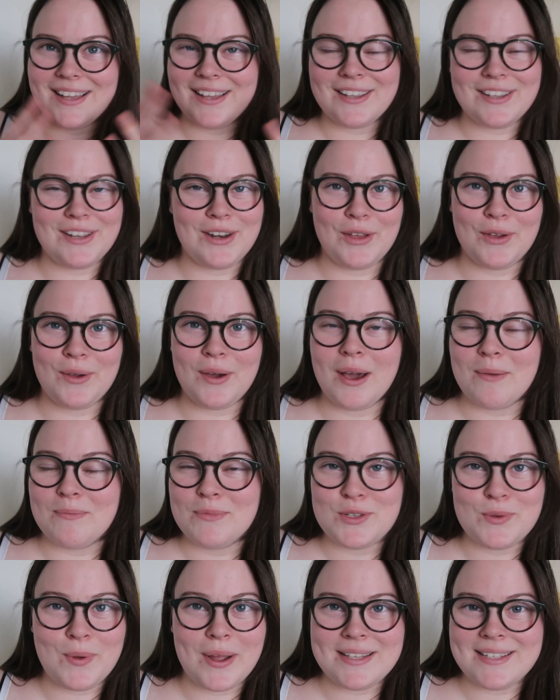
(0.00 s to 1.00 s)
you know, I'm
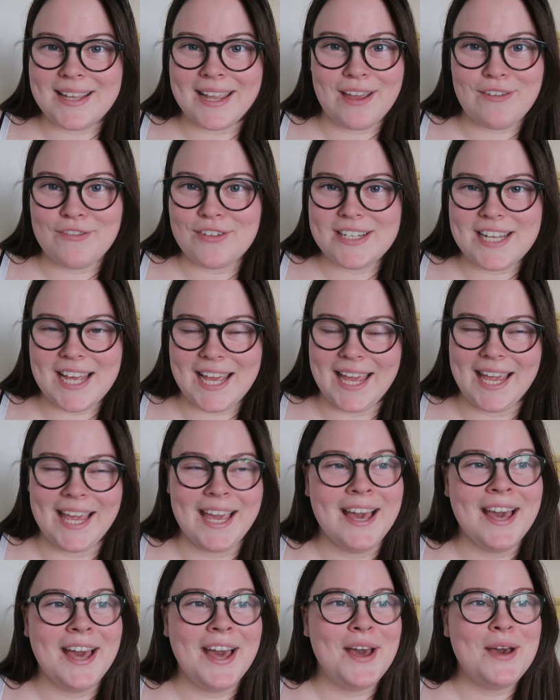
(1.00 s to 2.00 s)
sweating every
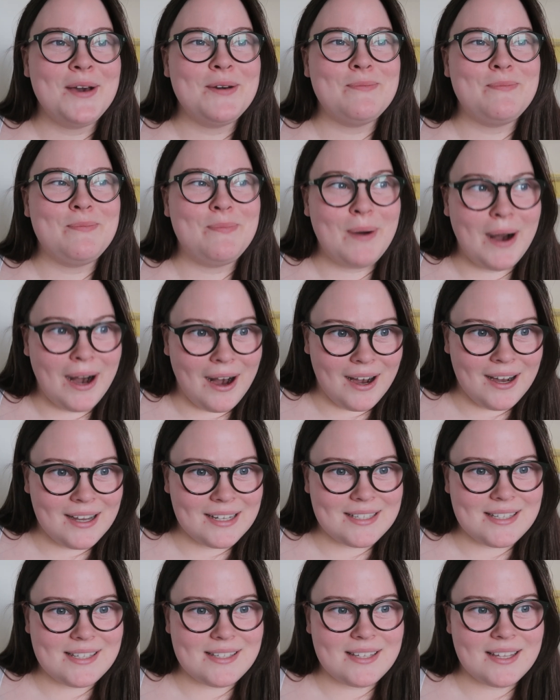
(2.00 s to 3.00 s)
day,
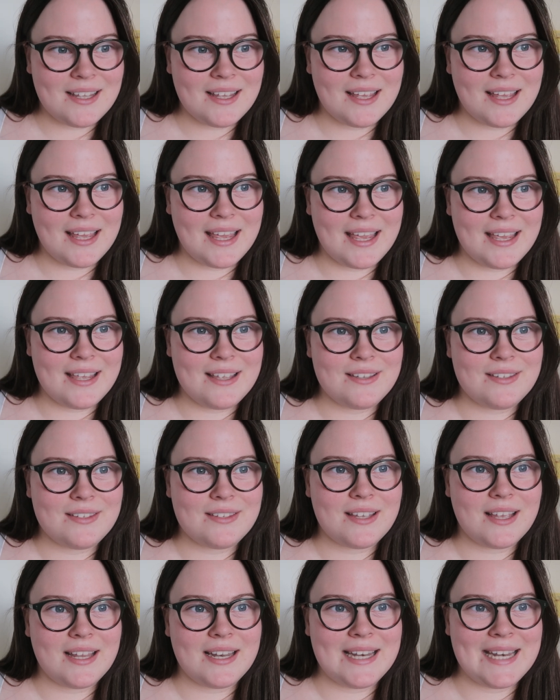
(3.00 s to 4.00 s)
but it
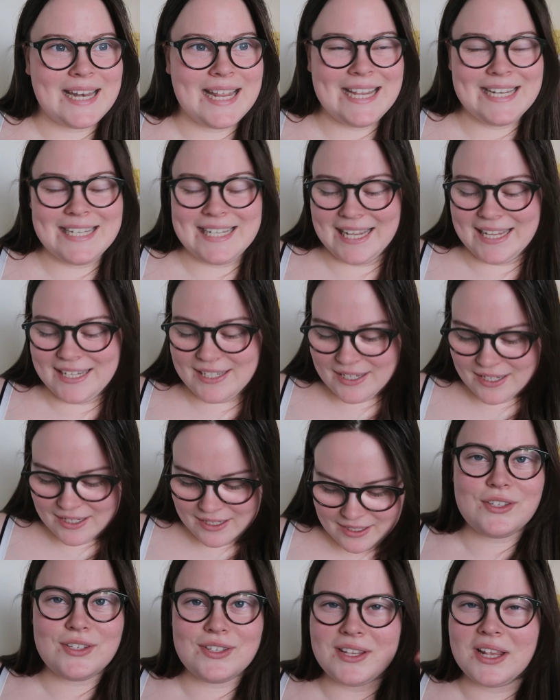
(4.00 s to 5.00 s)
is needed
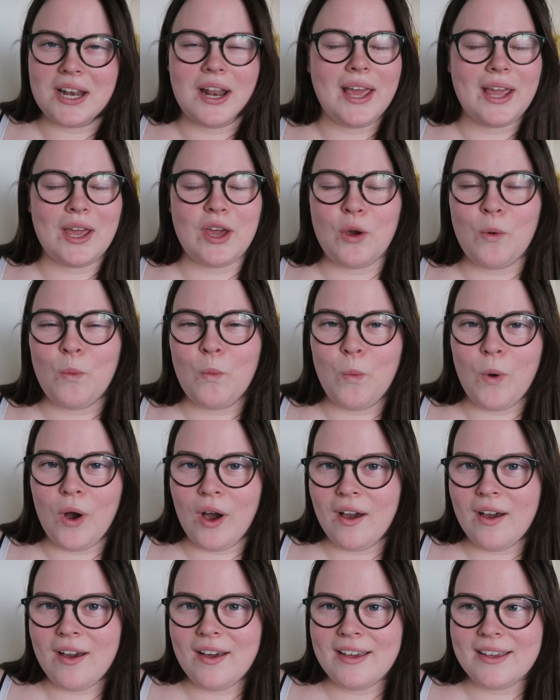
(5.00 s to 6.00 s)
to like
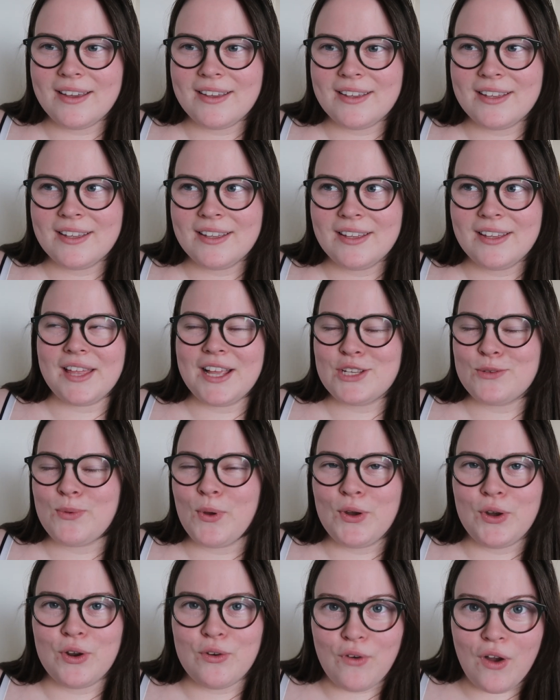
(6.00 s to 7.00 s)
work. Things
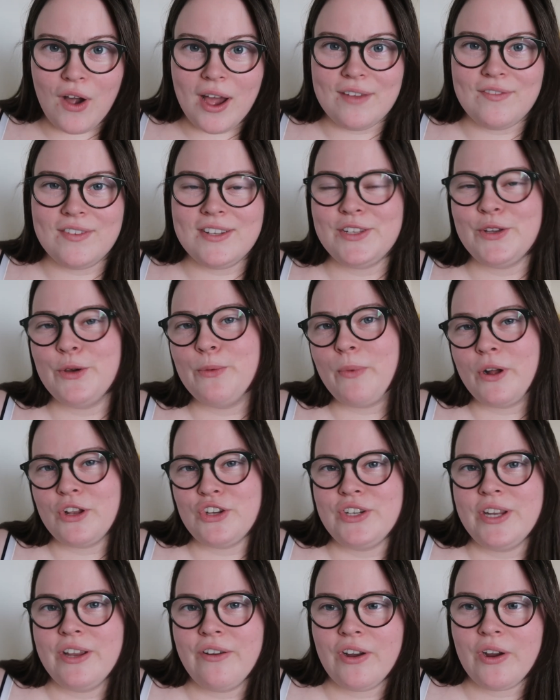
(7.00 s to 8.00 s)
won't arrive until
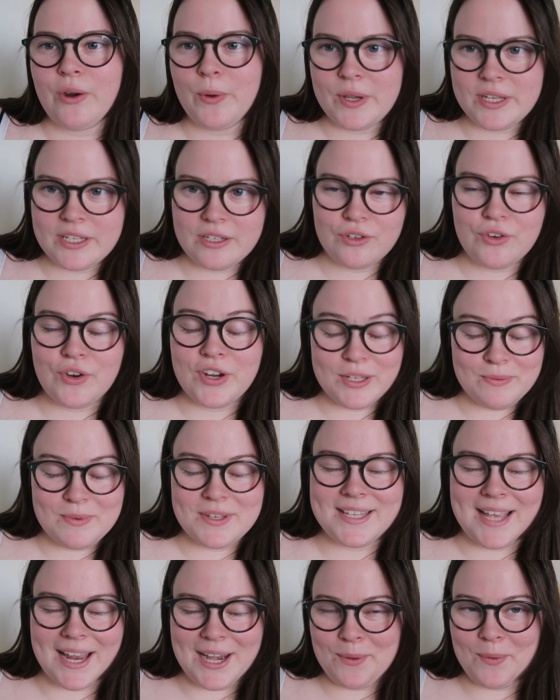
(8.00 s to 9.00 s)
much nearer
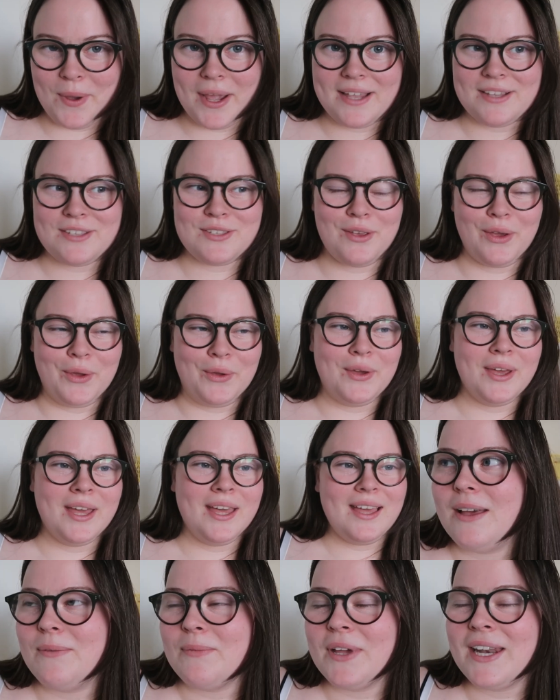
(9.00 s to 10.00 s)
Christmas anyway, so
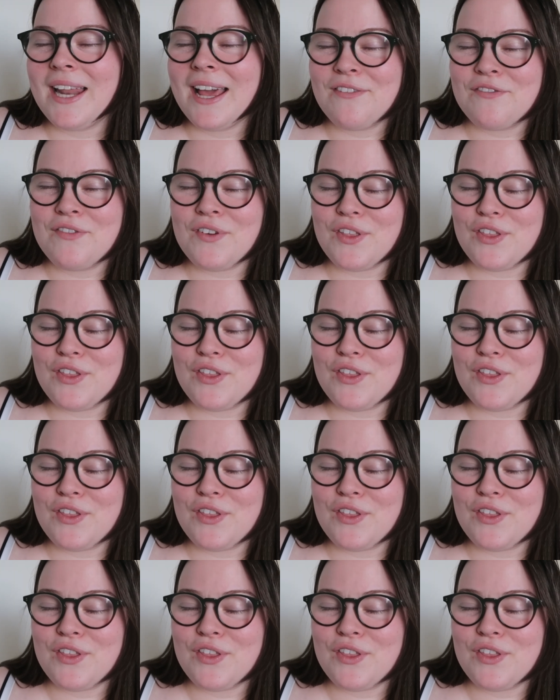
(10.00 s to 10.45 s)
I'm gonna have